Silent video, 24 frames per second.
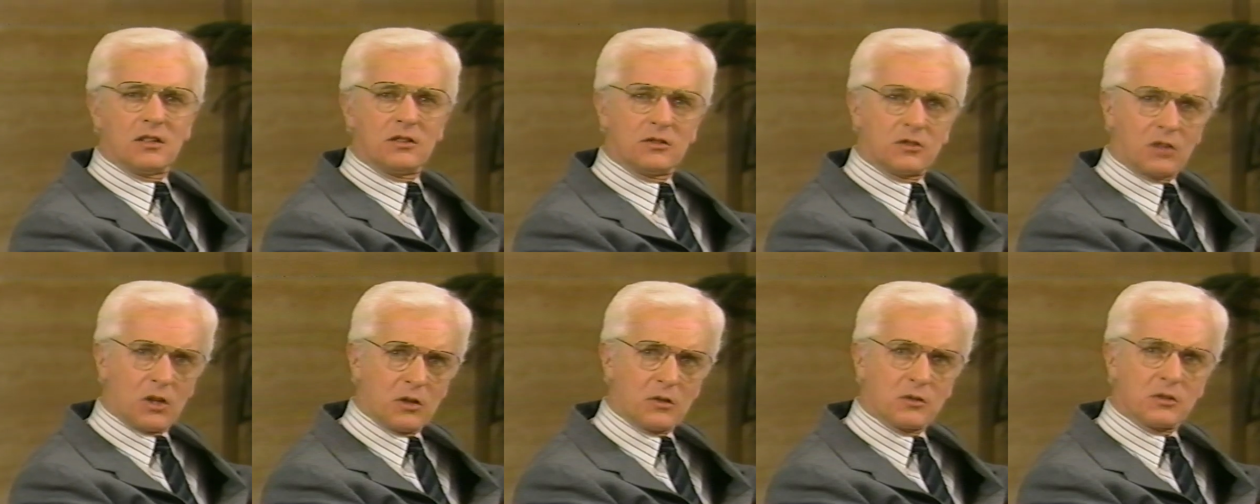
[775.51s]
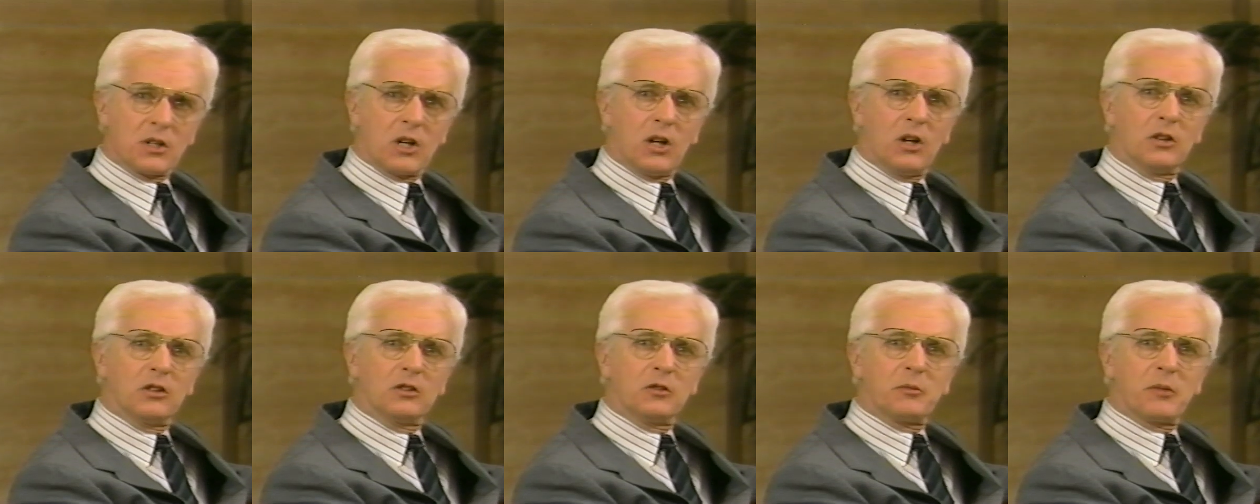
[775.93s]
Don't
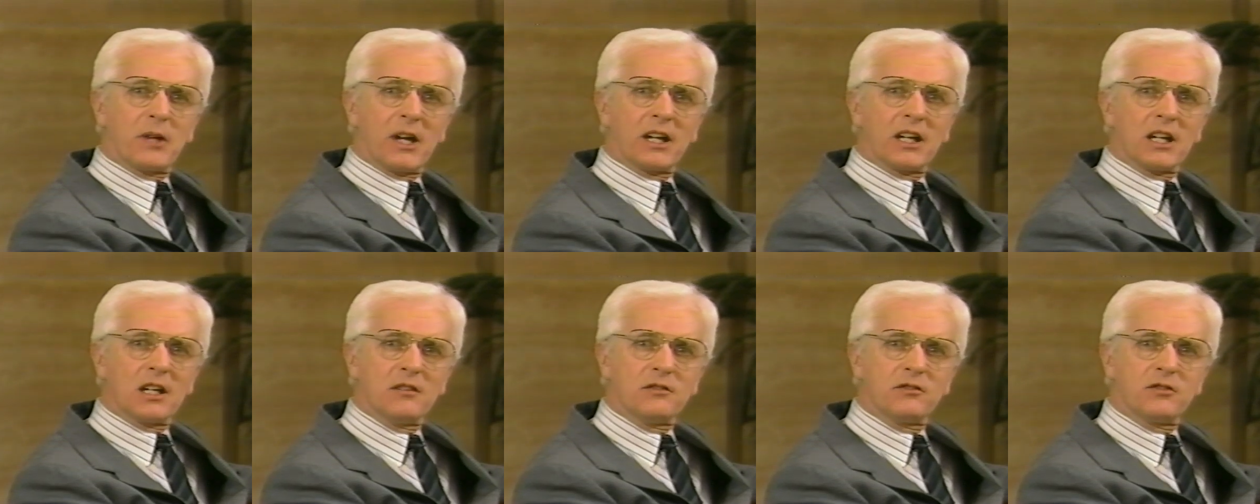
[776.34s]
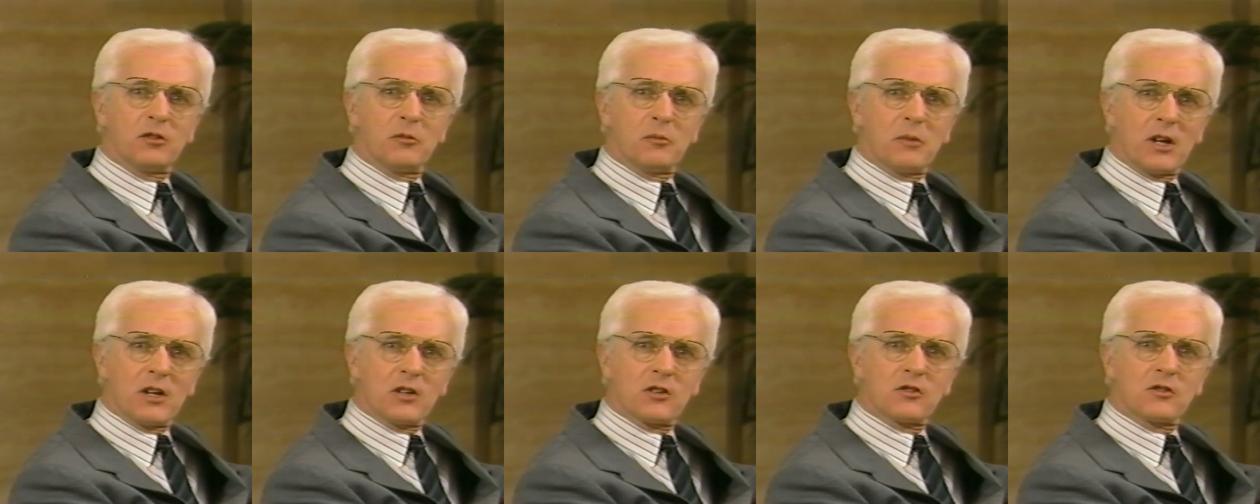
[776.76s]
hold back
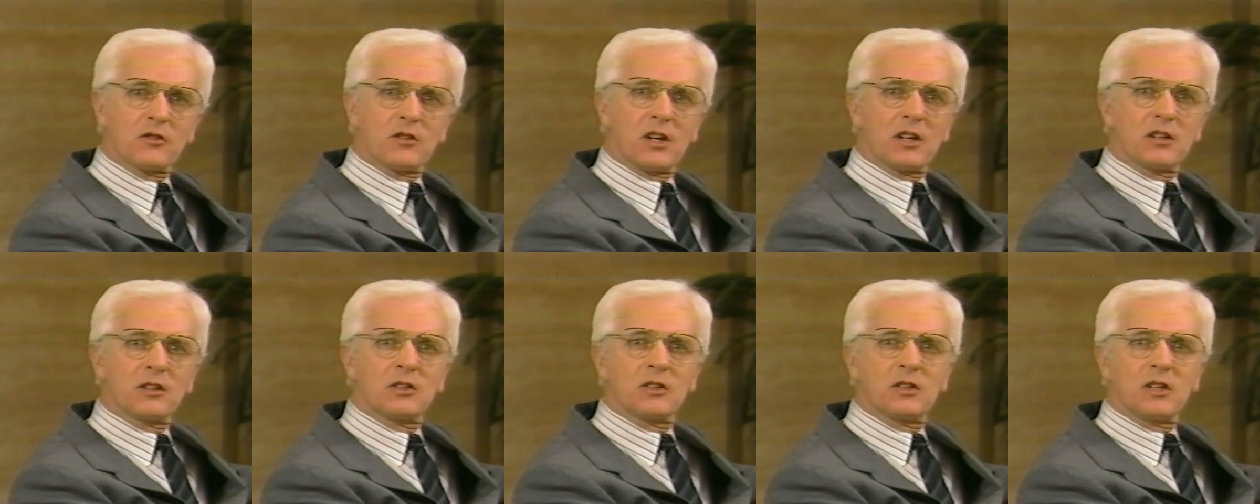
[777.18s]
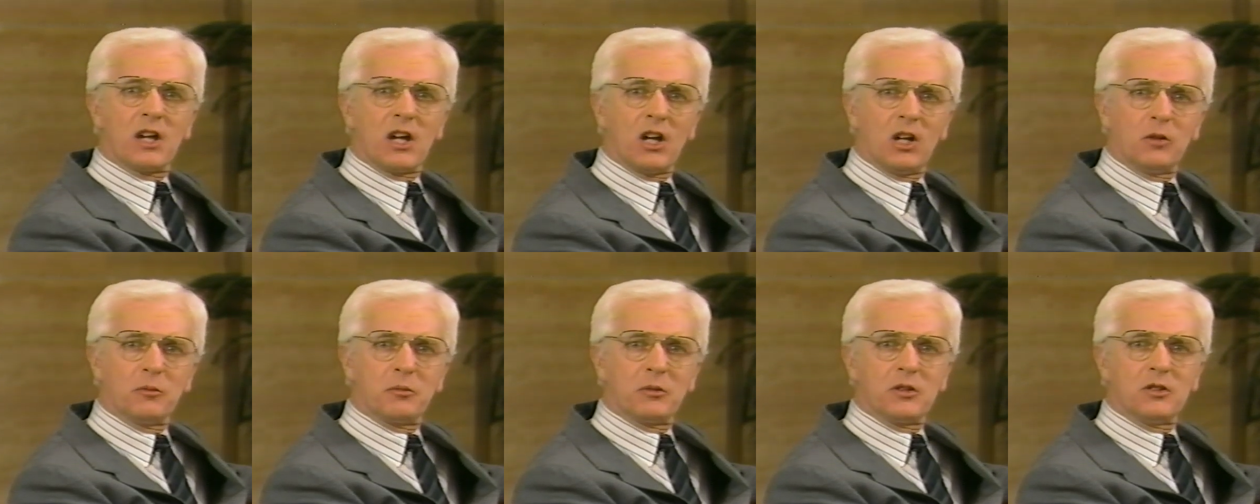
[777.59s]
information that could
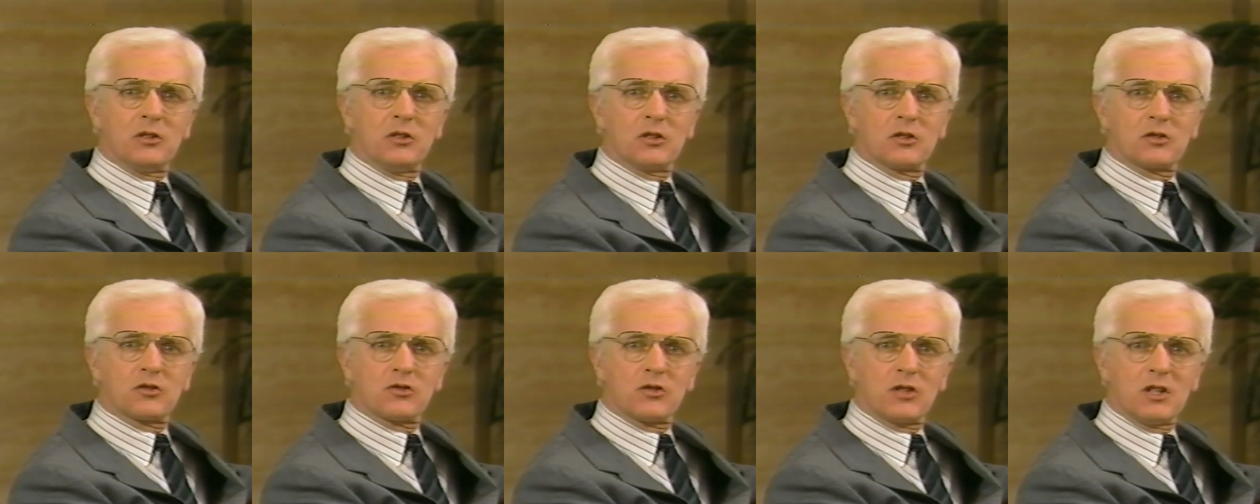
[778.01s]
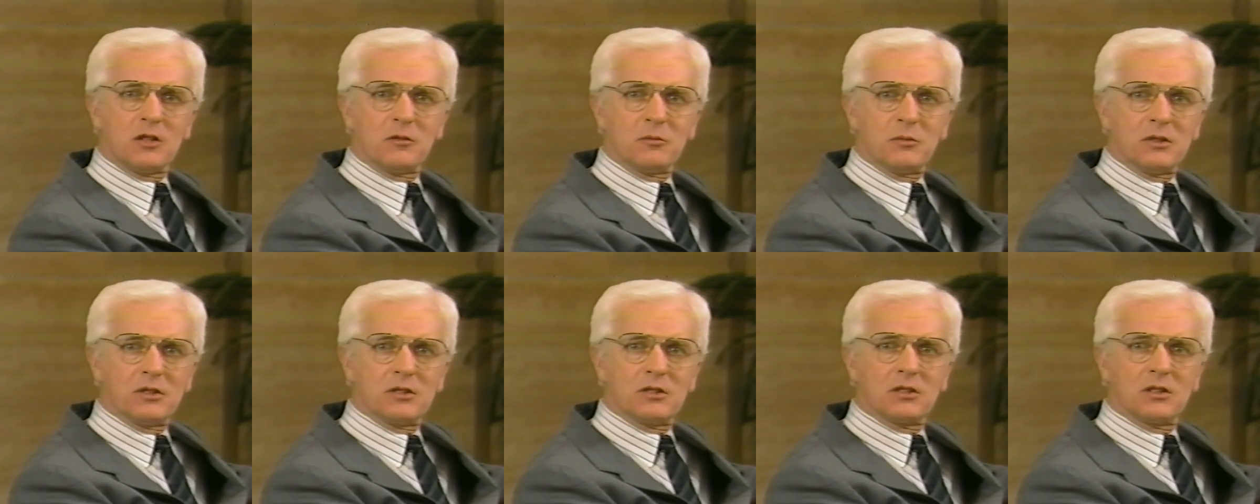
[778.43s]
help in your
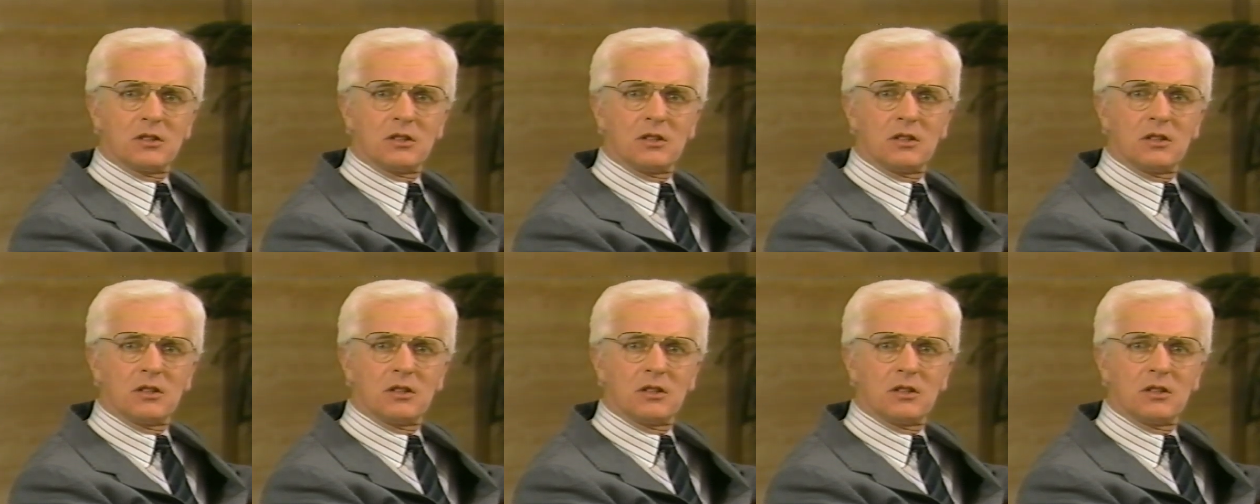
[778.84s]
treatment.